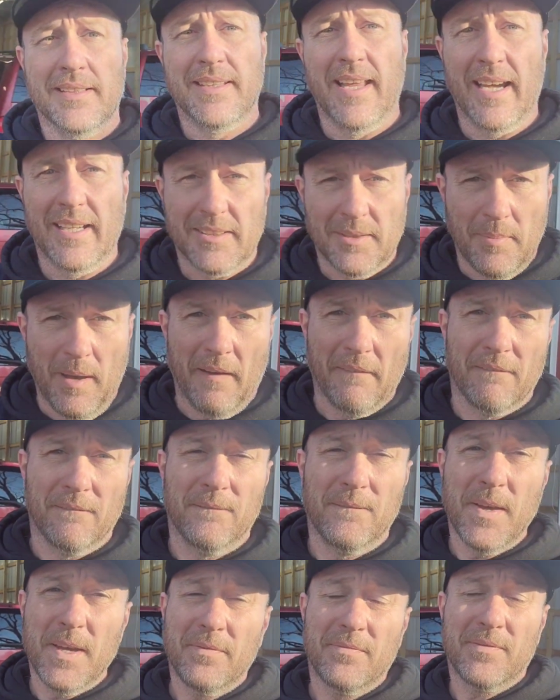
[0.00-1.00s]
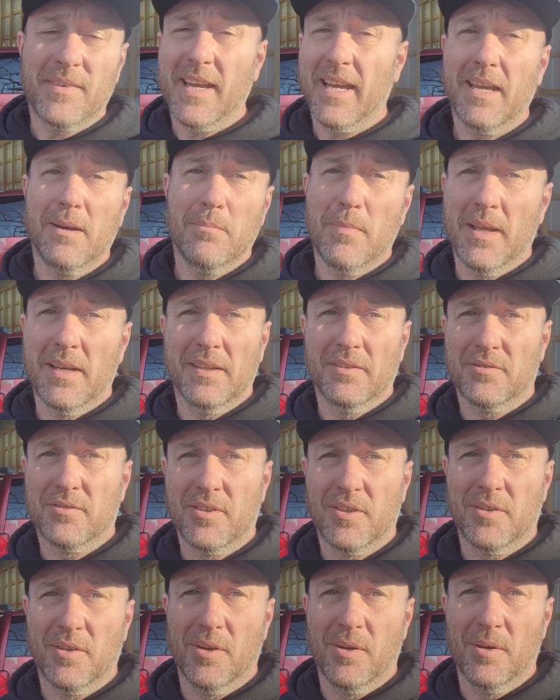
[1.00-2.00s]
Takes about 15 minutes
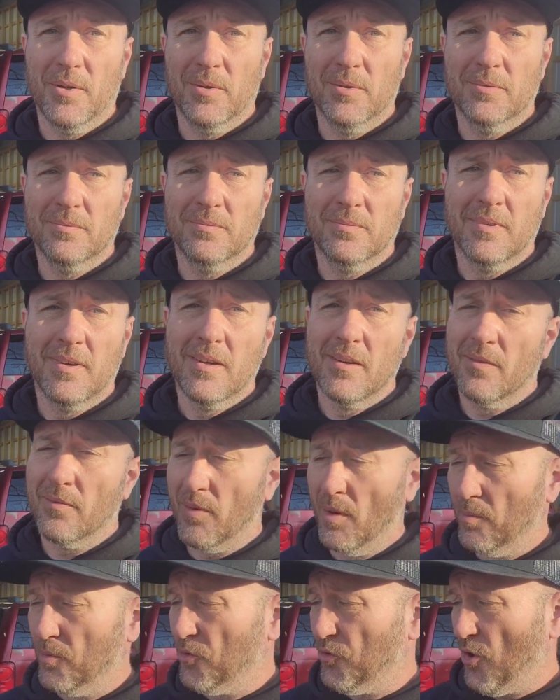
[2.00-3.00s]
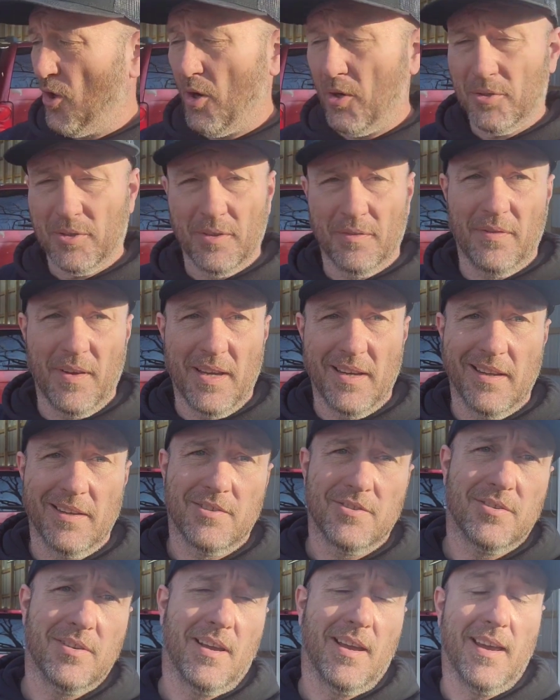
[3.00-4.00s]
to do from start to
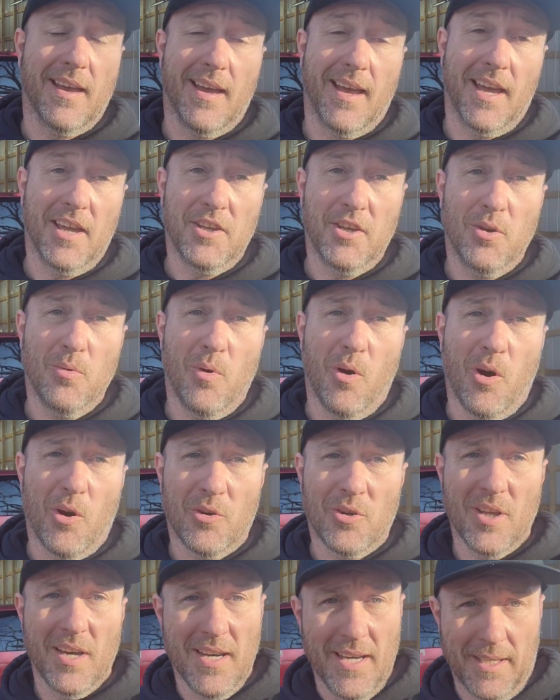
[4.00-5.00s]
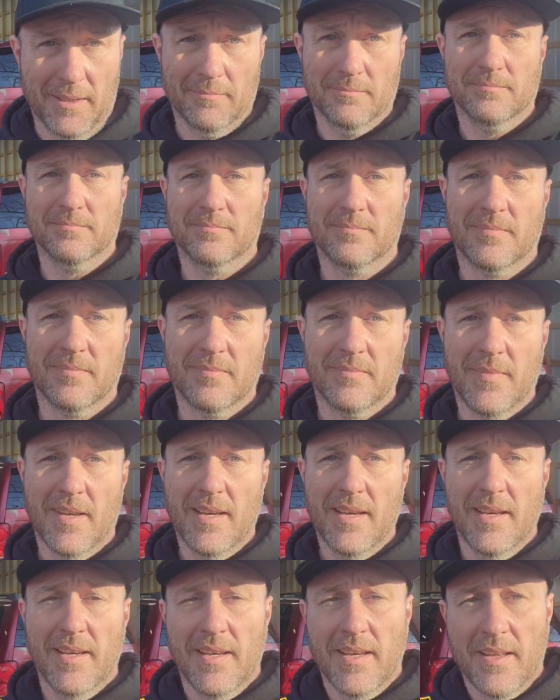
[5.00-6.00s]
finish and you are done.
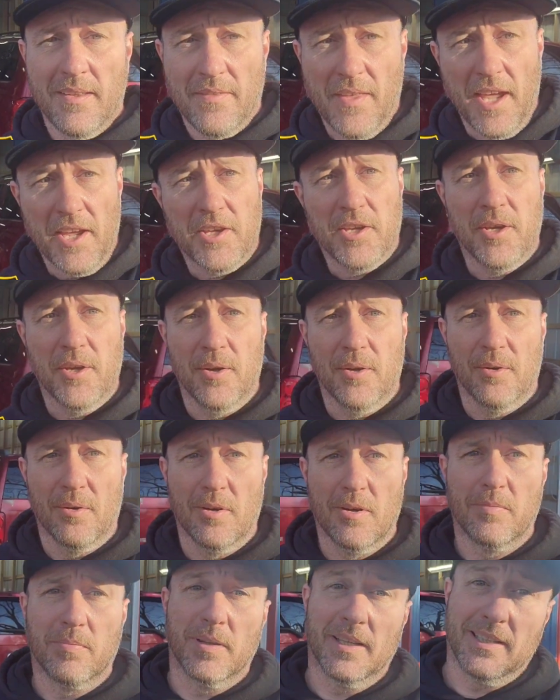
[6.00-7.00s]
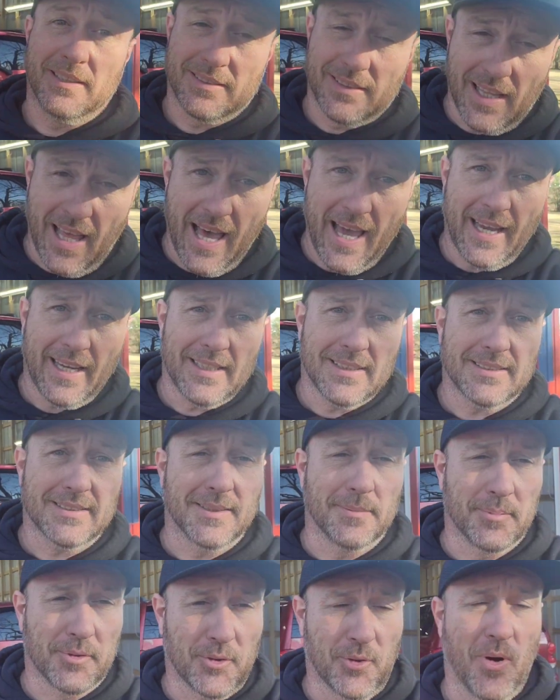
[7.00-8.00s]
Thank you. Please like,
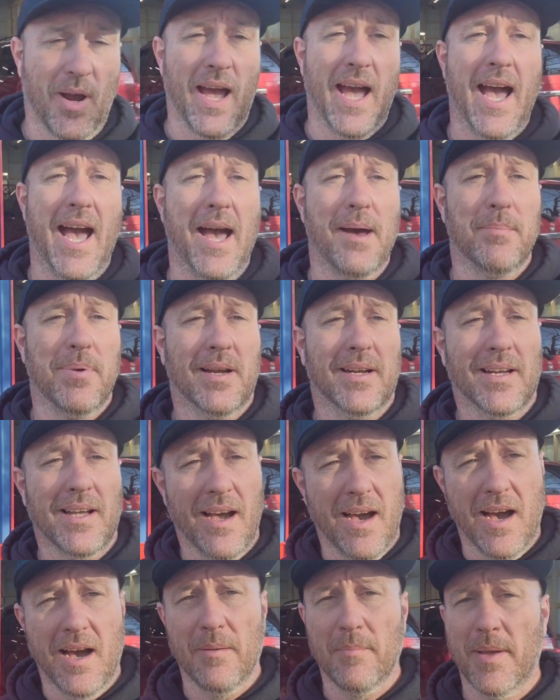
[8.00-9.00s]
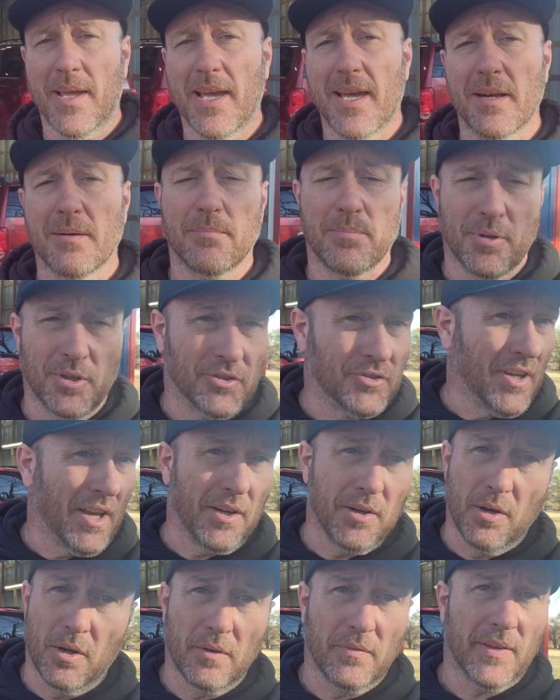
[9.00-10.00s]
subscribe, comment, push
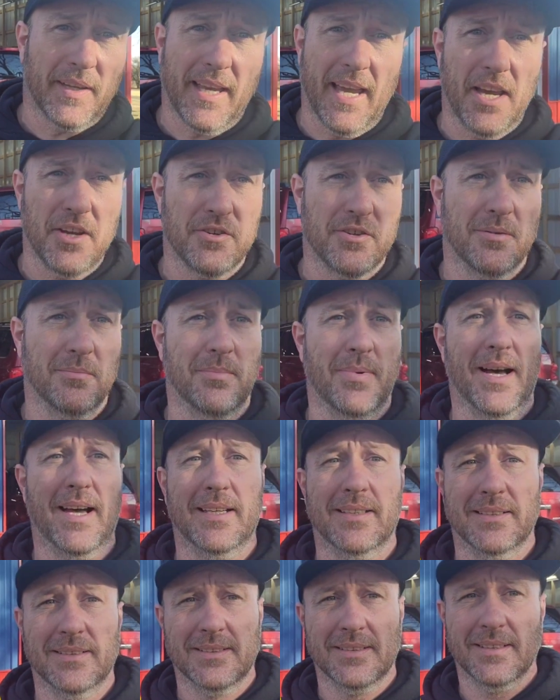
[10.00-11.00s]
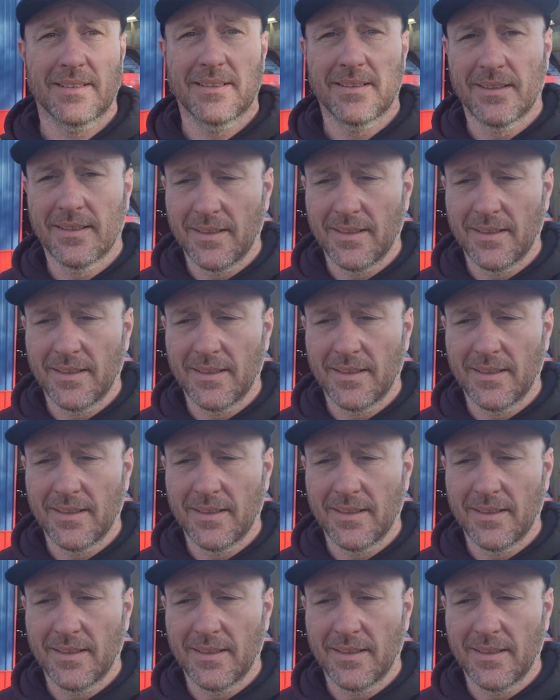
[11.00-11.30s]
that notification button.